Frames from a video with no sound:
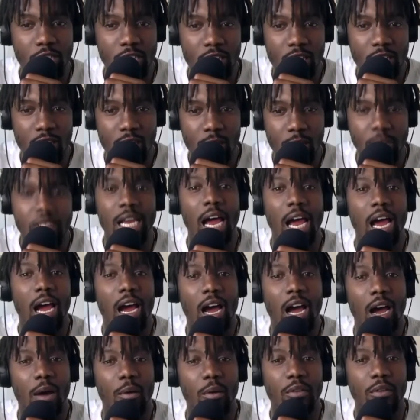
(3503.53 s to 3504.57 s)
with uh,
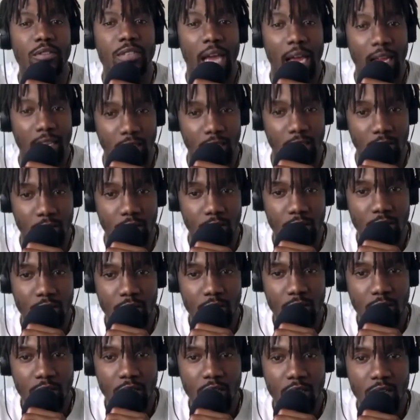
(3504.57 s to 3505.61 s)
with Ty Lue. I